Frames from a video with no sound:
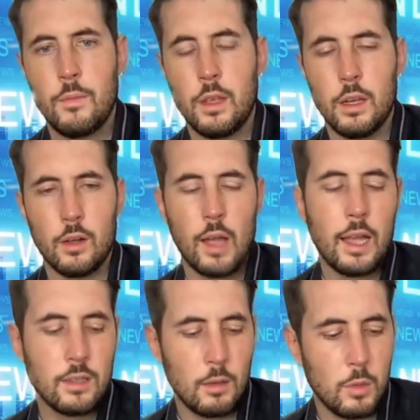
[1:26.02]
You know, guys
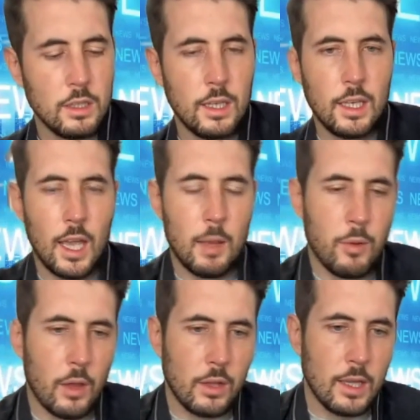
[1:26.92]
like BTK
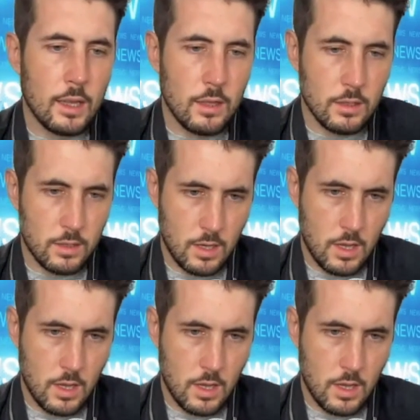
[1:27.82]
probably get this